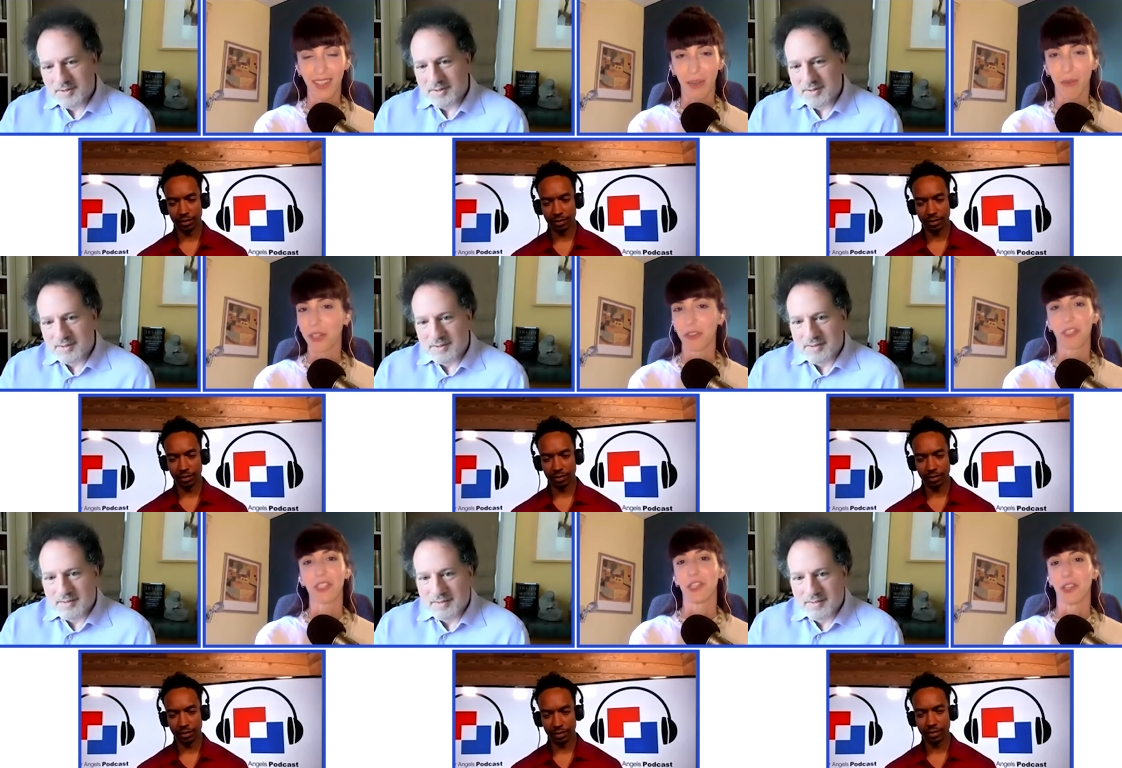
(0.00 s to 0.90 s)
Speaker 1: what do you
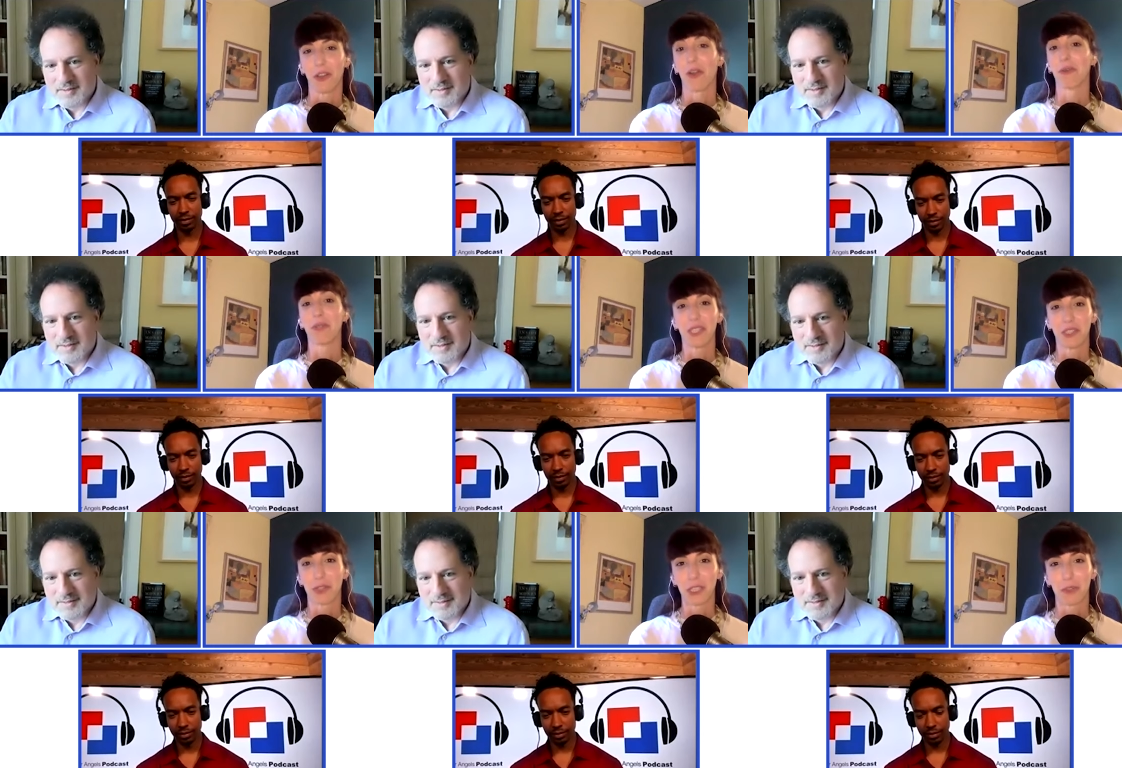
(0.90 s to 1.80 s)
think john are we in a
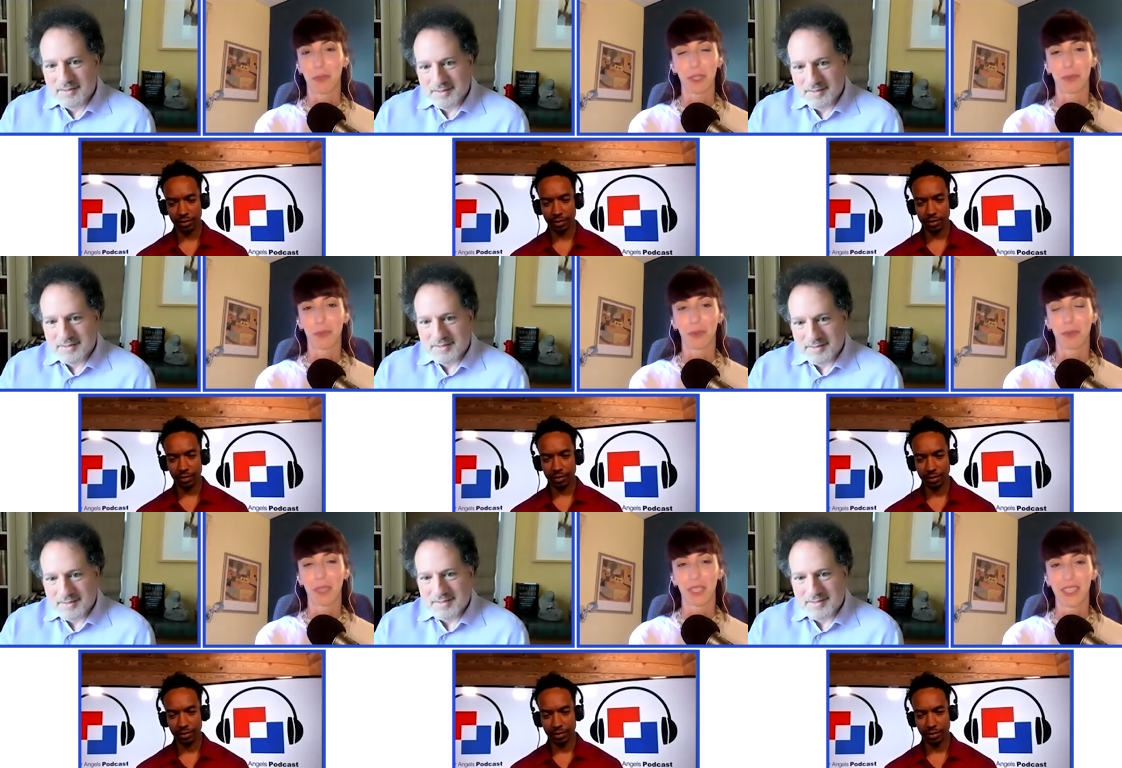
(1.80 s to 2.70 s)
transformational
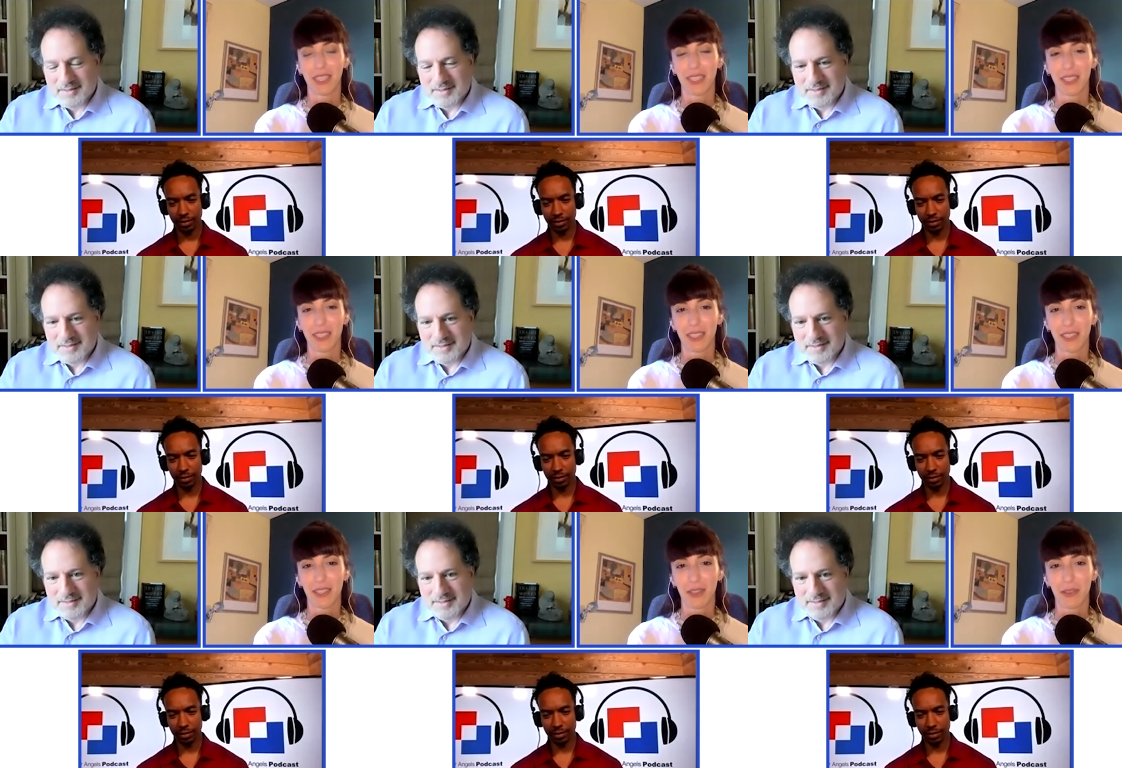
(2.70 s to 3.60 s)
moment
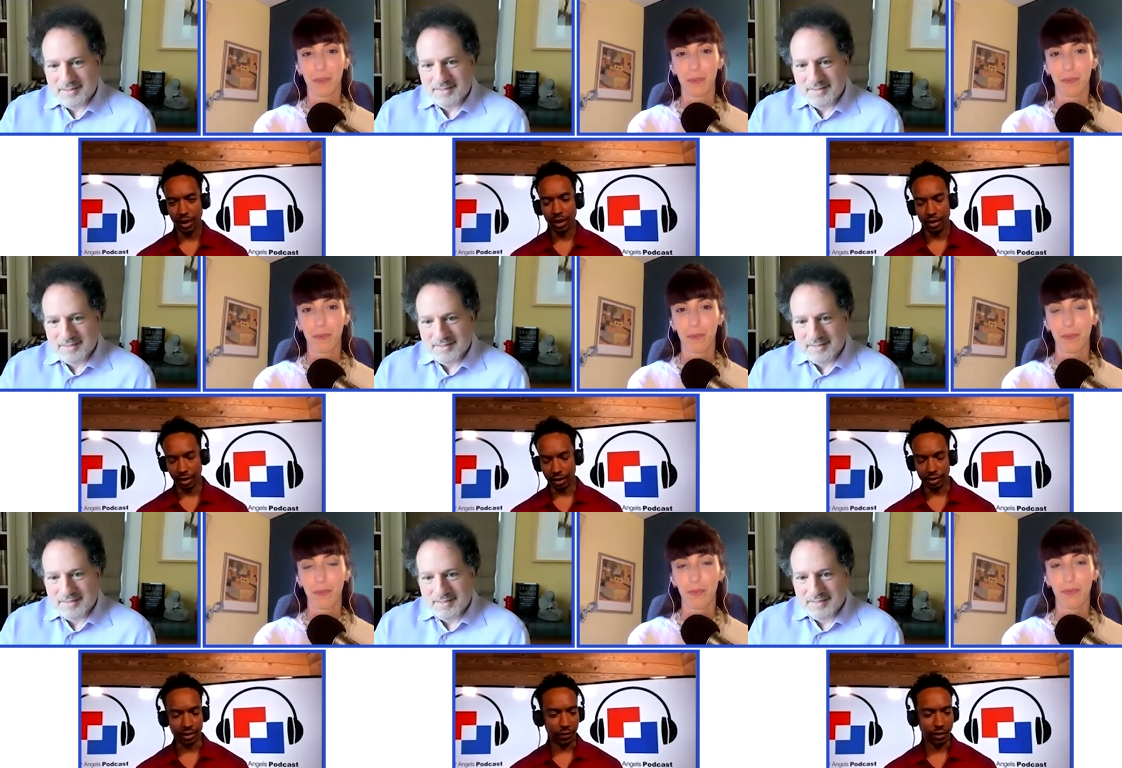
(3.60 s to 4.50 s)
Speaker 2: Yes,
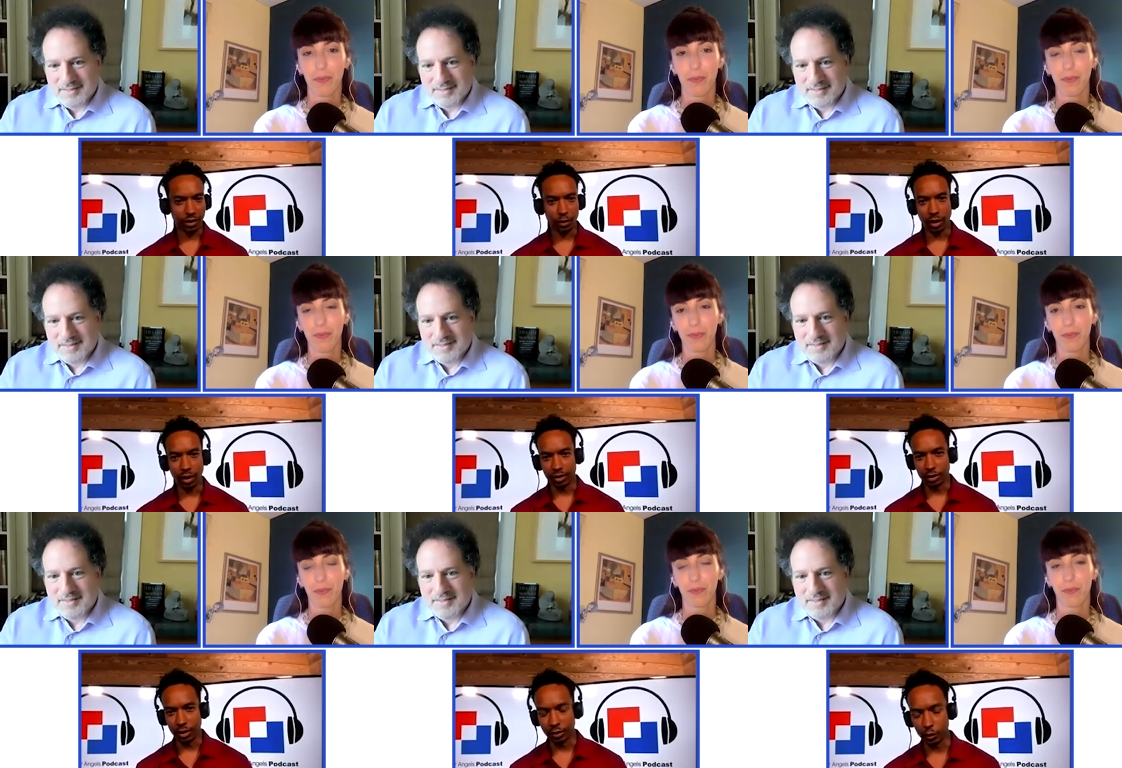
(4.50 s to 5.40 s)
I think that we are in a
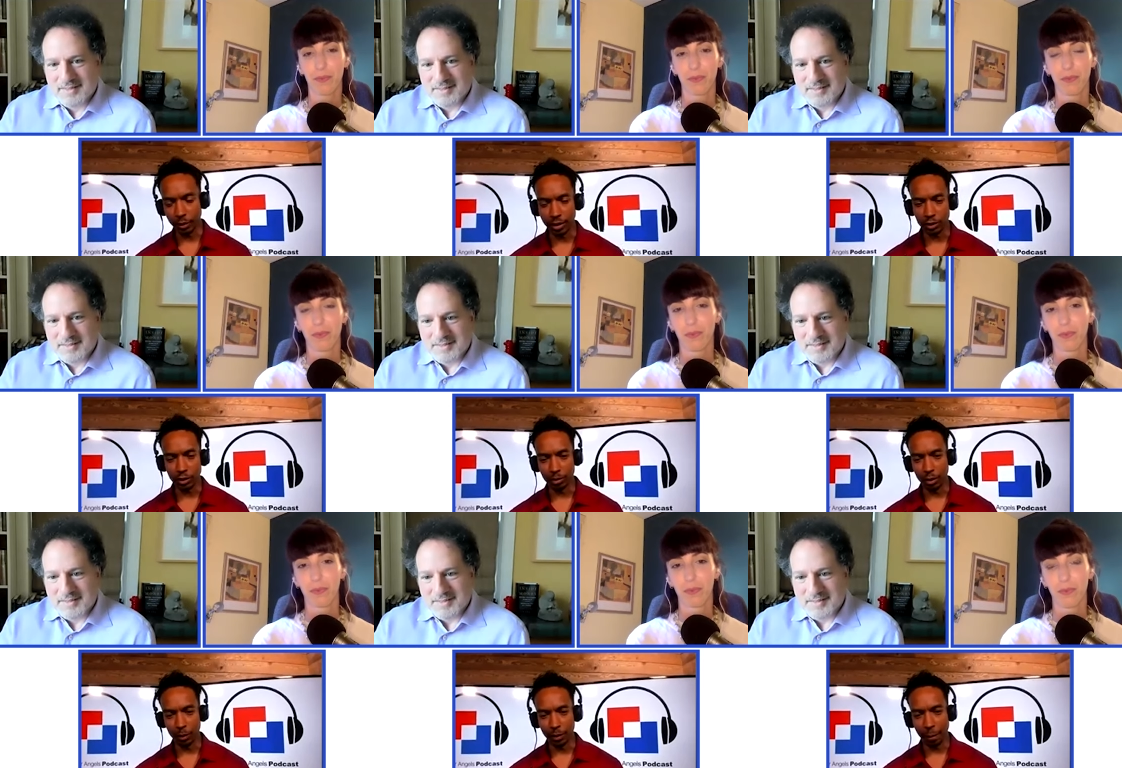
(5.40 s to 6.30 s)
transformational
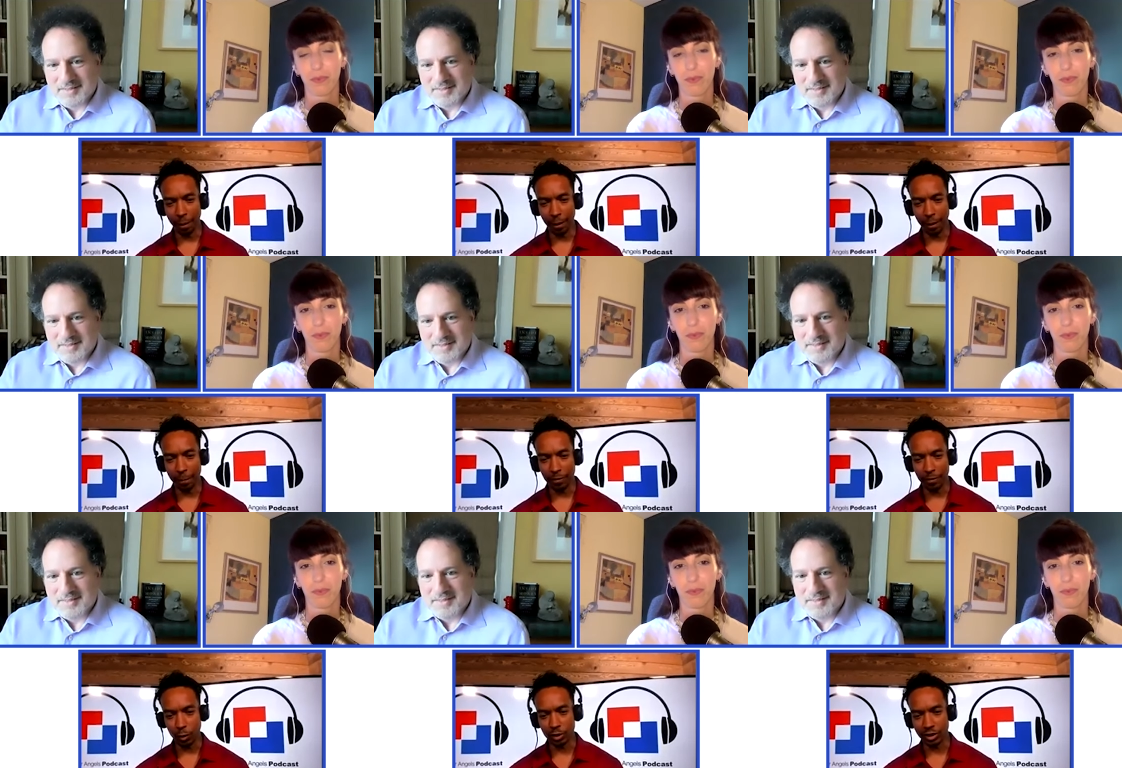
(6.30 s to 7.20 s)
moment. Um, of
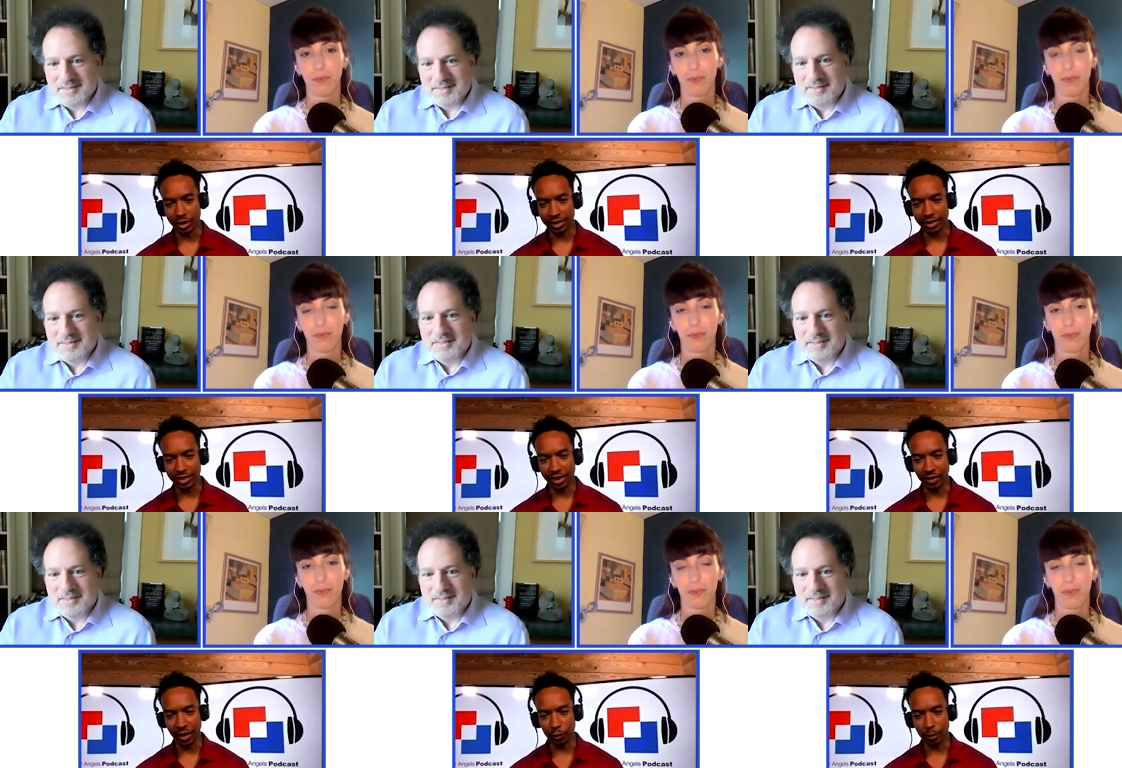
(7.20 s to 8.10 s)
course, it's not to say that
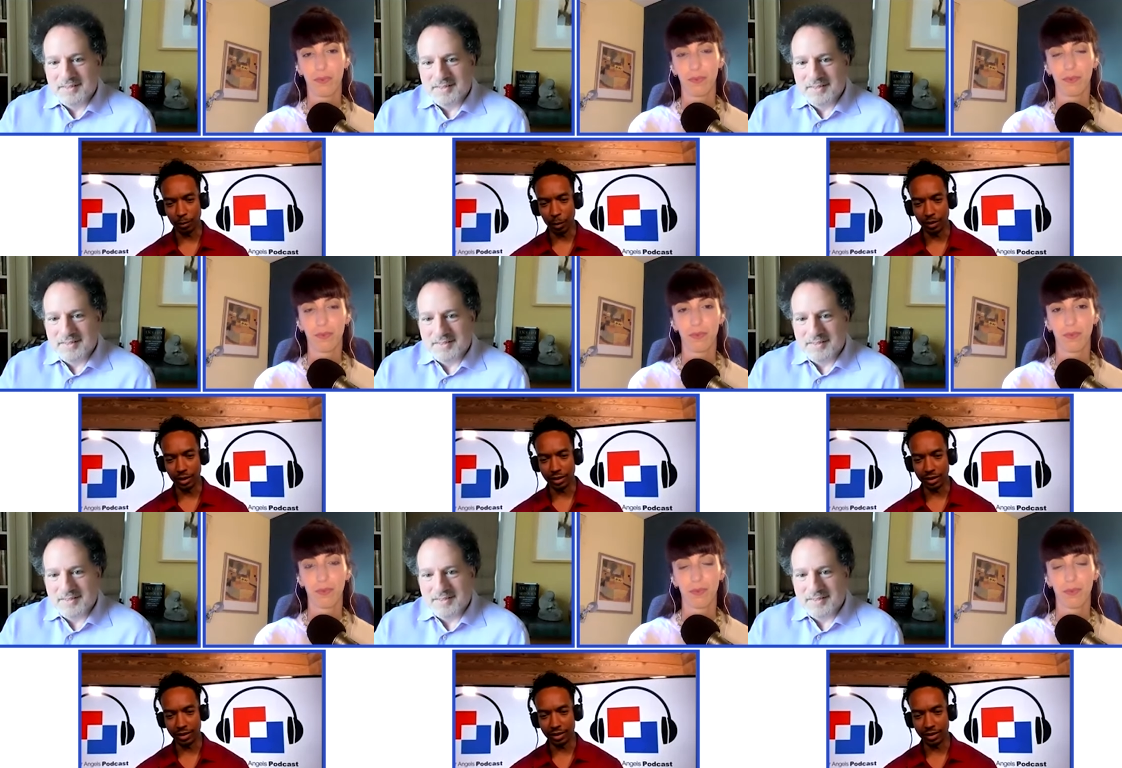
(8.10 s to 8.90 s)
every moment doesn't